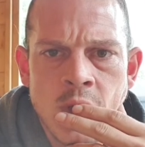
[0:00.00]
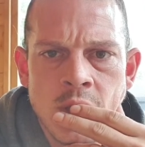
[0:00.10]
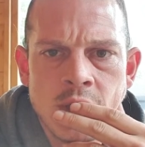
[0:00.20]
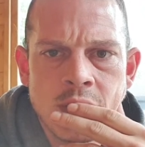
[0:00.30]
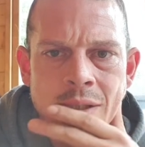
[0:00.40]

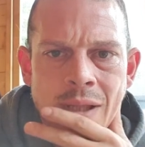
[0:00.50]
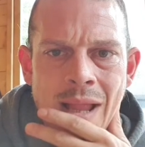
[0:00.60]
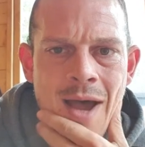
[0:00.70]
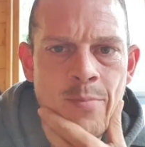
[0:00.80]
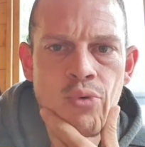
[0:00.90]

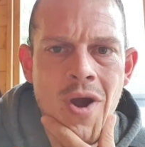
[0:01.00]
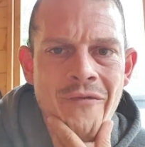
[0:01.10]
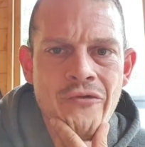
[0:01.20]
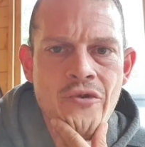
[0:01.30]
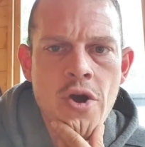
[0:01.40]
Sly
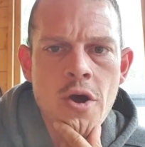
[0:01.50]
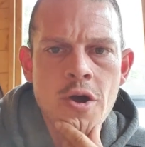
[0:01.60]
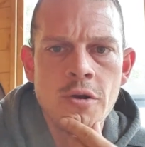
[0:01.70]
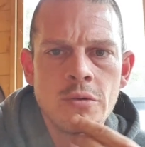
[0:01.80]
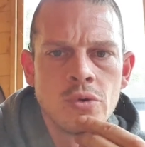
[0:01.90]

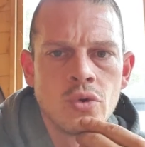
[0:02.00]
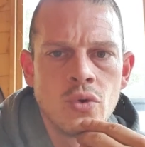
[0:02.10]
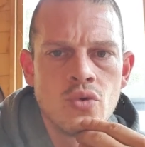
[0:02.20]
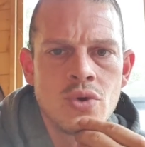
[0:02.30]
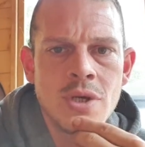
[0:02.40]
Brethren,
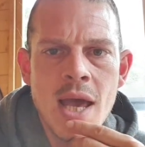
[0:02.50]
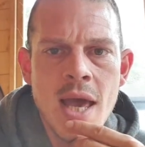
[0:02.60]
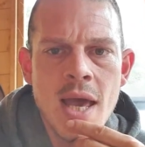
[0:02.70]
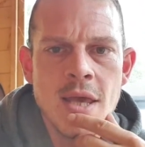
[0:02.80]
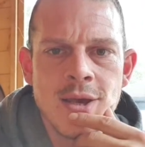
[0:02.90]
good
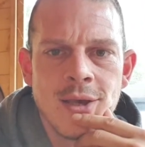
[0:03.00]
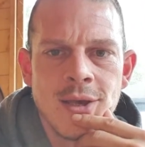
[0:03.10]
day.